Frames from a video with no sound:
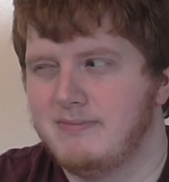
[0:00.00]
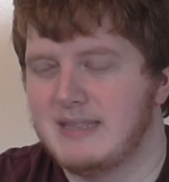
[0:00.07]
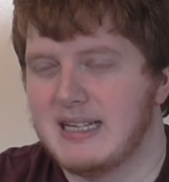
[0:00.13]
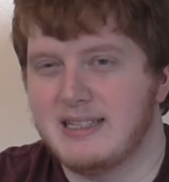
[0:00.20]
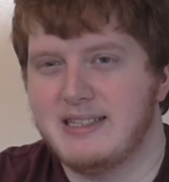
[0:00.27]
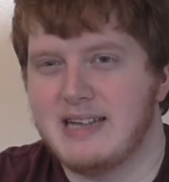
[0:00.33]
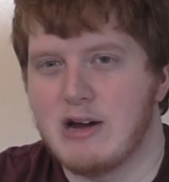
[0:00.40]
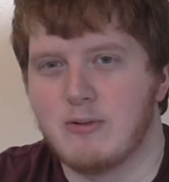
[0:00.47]

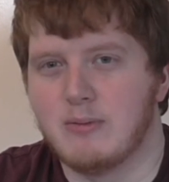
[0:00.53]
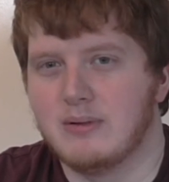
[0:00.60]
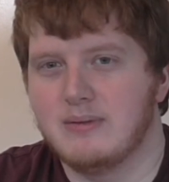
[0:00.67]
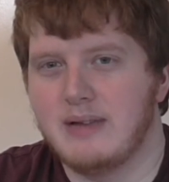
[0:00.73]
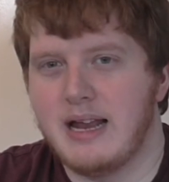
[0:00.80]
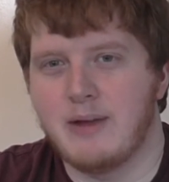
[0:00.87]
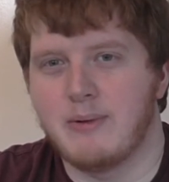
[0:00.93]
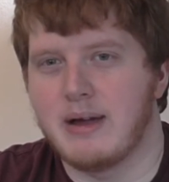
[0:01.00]
That's terrible.
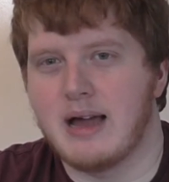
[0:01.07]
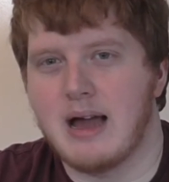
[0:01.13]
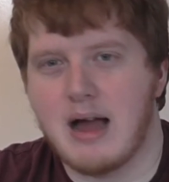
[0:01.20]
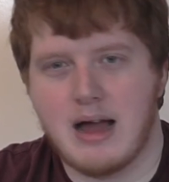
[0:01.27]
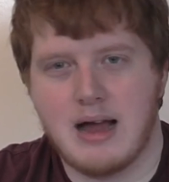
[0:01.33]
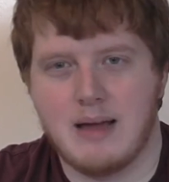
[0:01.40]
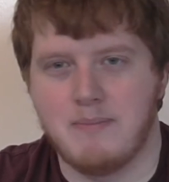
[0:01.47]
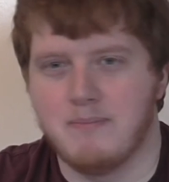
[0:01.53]
Anyway,
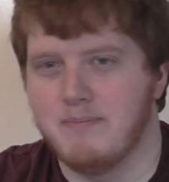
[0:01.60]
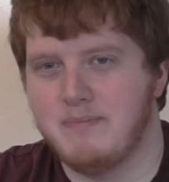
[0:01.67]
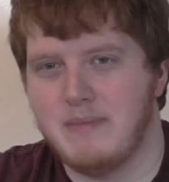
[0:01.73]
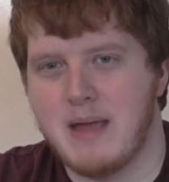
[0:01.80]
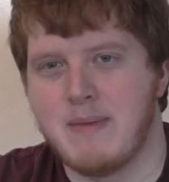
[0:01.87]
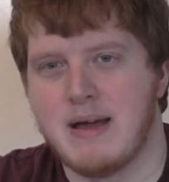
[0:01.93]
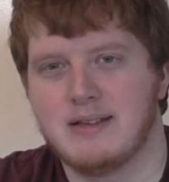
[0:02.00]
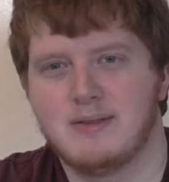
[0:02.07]
I'm
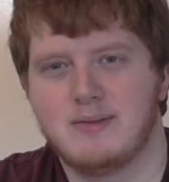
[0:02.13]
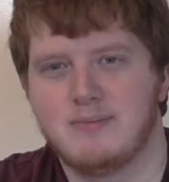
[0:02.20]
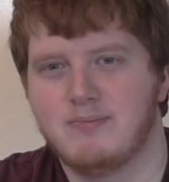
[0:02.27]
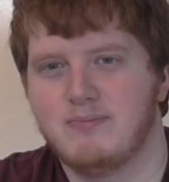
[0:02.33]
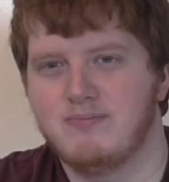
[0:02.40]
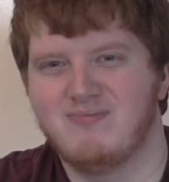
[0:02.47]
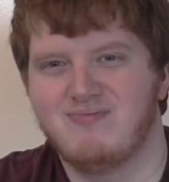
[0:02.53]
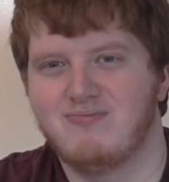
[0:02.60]
MS.
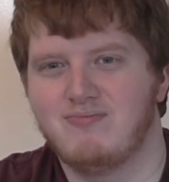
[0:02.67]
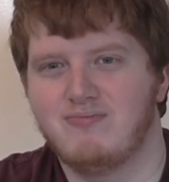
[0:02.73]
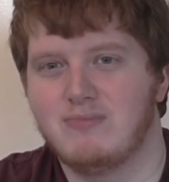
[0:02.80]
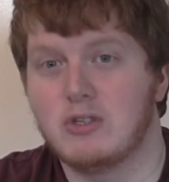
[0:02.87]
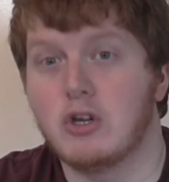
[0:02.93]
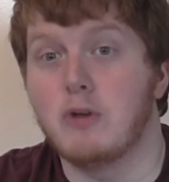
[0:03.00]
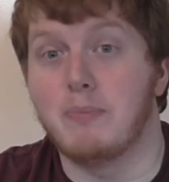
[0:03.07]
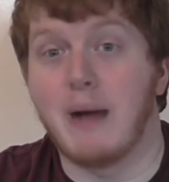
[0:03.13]

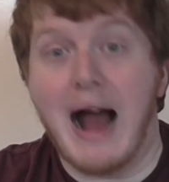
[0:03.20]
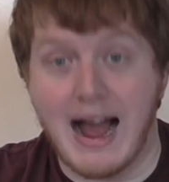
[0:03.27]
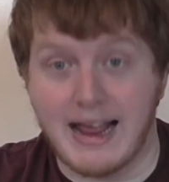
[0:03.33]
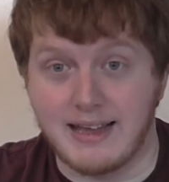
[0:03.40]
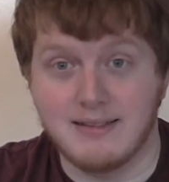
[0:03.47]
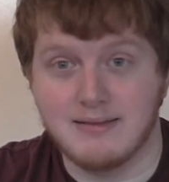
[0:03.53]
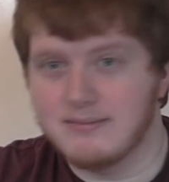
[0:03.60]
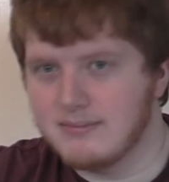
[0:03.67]

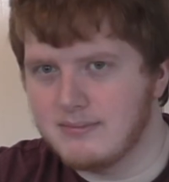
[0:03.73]
Goodbye.